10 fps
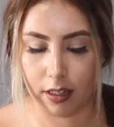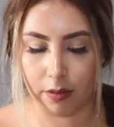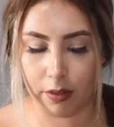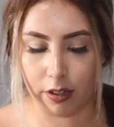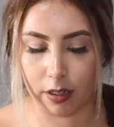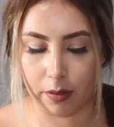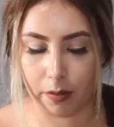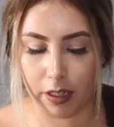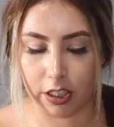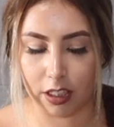let me look up the
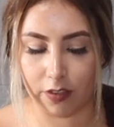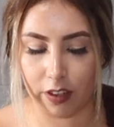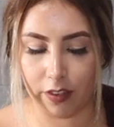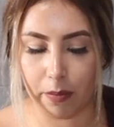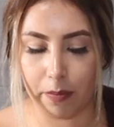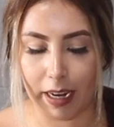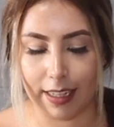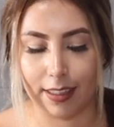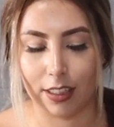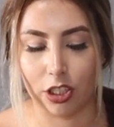page, it's Vive
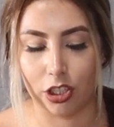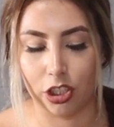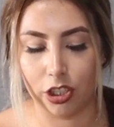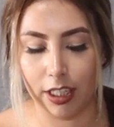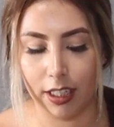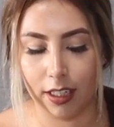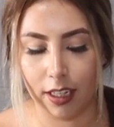Plastic Surgery.